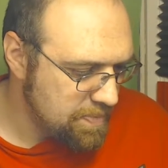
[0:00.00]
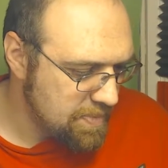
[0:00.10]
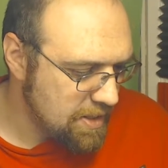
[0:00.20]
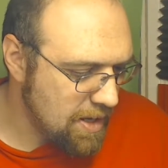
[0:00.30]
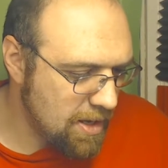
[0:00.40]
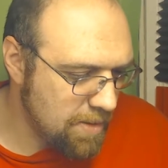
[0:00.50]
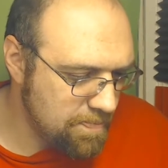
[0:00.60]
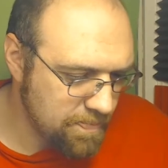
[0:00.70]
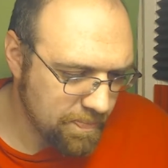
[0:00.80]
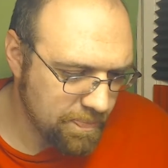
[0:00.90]

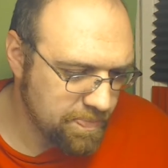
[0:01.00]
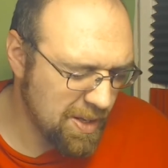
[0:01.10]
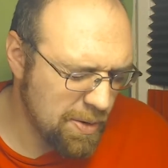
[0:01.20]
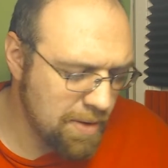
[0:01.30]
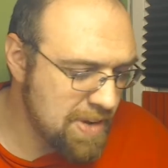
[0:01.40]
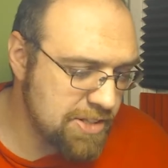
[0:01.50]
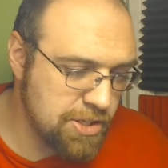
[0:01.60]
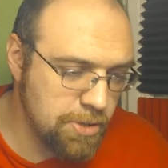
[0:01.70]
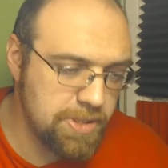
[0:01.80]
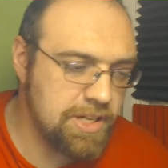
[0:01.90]
We've got two of
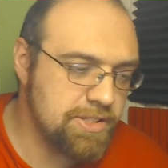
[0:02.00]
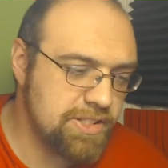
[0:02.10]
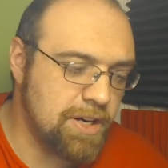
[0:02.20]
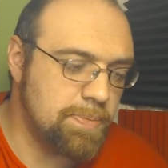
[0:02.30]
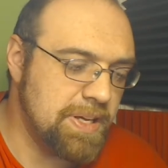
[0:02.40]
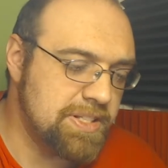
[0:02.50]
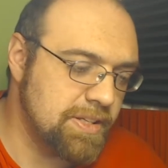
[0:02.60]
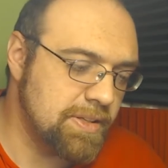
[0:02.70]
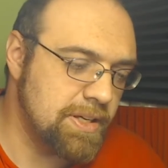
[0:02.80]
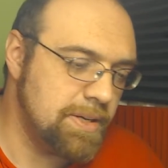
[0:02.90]
these that are
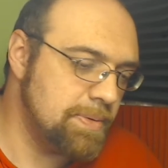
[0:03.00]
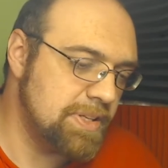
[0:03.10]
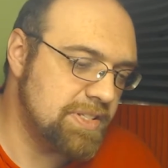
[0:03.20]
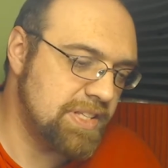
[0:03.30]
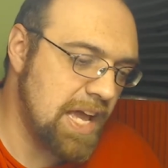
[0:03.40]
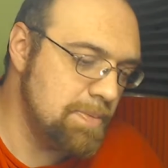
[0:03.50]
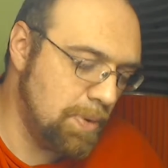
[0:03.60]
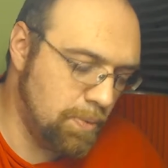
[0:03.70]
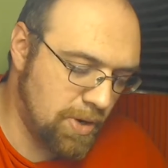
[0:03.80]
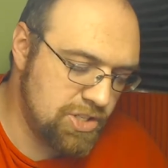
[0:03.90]
basically the same, but
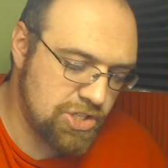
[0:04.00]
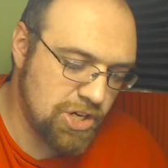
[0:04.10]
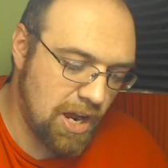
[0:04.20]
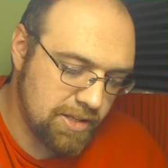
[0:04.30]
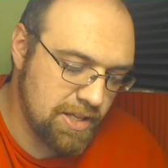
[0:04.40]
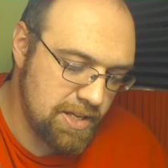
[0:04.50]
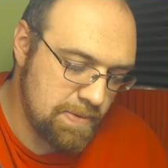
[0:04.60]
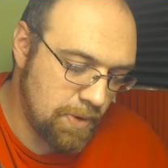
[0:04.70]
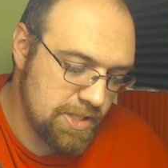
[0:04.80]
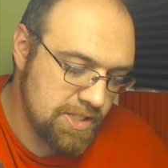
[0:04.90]
one's chocolate and
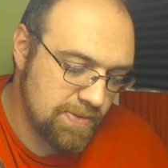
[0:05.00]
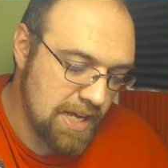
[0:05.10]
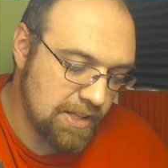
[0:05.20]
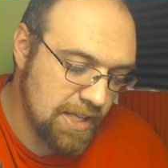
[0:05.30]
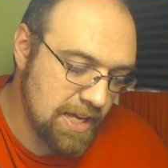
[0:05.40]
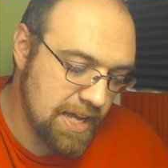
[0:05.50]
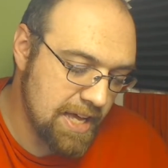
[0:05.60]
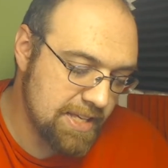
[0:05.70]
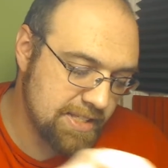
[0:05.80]
one's vanilla, I guess.